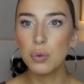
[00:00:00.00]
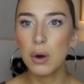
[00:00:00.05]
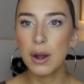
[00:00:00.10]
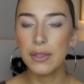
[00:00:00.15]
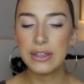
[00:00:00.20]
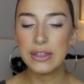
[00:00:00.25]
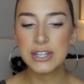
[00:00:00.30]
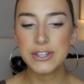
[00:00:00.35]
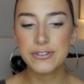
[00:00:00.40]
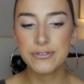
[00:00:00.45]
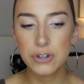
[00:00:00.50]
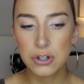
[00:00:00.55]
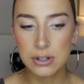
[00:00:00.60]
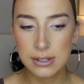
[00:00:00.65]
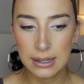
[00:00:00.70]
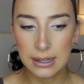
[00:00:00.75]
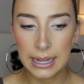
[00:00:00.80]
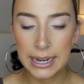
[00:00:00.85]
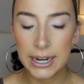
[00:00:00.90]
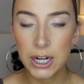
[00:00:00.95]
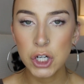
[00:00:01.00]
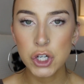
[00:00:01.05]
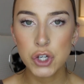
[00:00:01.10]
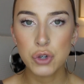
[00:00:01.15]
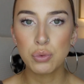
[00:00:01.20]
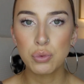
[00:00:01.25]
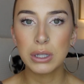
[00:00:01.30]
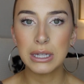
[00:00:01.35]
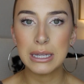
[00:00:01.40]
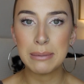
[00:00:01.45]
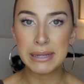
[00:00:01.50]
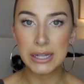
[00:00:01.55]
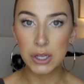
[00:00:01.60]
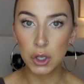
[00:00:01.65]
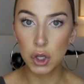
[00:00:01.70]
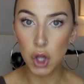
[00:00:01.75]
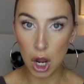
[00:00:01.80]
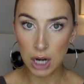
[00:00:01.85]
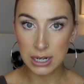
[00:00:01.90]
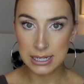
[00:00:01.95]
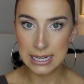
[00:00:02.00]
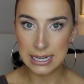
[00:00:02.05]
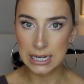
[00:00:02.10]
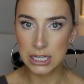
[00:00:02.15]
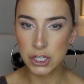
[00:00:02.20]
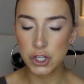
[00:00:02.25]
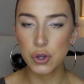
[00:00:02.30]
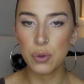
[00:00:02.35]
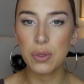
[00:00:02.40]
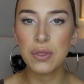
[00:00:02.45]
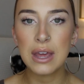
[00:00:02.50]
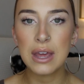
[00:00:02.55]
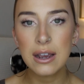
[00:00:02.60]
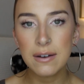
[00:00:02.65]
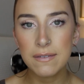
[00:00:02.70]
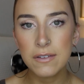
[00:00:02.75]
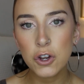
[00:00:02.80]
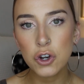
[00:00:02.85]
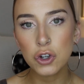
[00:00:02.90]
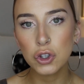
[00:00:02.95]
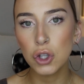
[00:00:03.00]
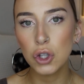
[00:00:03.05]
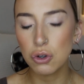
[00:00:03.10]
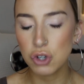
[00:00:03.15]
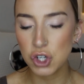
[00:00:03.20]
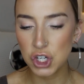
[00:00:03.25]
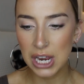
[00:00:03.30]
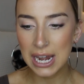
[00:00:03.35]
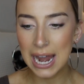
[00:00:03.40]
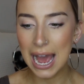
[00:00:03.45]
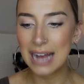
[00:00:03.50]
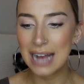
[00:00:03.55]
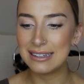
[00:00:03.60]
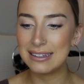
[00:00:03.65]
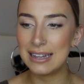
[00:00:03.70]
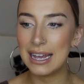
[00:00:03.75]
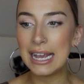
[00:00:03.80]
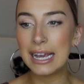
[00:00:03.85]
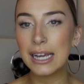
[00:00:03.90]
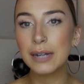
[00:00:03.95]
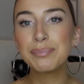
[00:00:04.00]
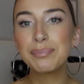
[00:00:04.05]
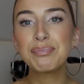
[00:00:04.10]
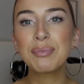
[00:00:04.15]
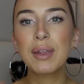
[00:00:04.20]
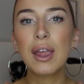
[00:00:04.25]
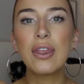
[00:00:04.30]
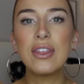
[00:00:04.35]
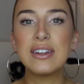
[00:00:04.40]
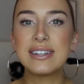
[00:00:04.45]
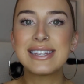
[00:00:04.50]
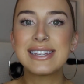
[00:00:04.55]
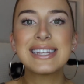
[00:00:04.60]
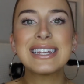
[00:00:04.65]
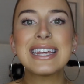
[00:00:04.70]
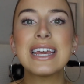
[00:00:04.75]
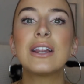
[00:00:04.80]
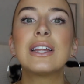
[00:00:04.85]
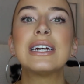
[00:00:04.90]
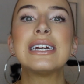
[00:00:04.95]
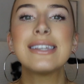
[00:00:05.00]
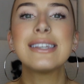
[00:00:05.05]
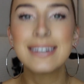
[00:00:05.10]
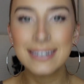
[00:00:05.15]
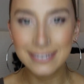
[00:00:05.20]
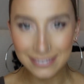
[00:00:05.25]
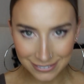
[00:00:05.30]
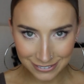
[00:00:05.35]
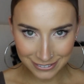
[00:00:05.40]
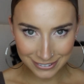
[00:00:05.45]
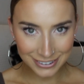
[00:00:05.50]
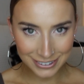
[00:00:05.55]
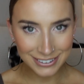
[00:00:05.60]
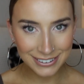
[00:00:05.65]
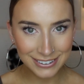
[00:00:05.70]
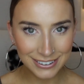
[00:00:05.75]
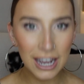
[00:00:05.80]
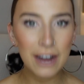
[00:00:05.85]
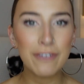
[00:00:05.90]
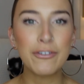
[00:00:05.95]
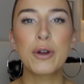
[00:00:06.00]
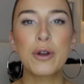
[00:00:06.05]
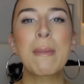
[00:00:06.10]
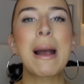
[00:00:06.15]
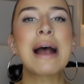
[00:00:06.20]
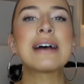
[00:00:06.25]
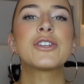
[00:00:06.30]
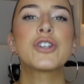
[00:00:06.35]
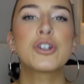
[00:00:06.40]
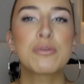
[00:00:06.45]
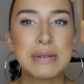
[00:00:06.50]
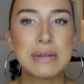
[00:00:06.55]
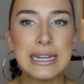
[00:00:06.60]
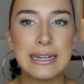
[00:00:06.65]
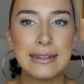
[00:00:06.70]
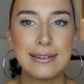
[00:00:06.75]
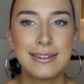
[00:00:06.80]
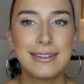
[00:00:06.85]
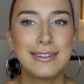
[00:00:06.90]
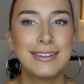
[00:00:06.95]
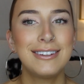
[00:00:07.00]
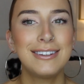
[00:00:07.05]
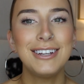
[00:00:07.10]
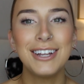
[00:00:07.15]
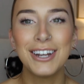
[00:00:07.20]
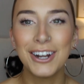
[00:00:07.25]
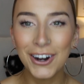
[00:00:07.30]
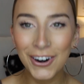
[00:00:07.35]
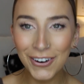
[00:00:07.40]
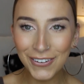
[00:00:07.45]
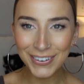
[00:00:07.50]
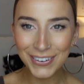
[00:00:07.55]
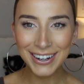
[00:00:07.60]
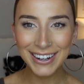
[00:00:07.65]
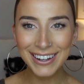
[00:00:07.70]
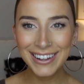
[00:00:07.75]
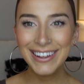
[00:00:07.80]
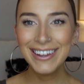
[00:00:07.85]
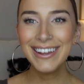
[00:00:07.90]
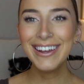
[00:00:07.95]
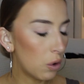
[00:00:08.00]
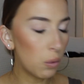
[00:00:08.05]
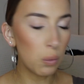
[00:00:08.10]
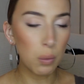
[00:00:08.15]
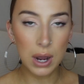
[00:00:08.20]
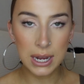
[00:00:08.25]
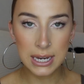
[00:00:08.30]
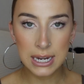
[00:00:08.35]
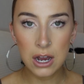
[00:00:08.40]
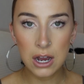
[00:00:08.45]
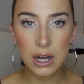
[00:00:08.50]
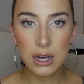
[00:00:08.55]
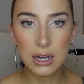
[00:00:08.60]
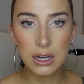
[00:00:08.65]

want this first layer to really be locked in. So think of your lotion as like the sealant of your masterpiece, you know? One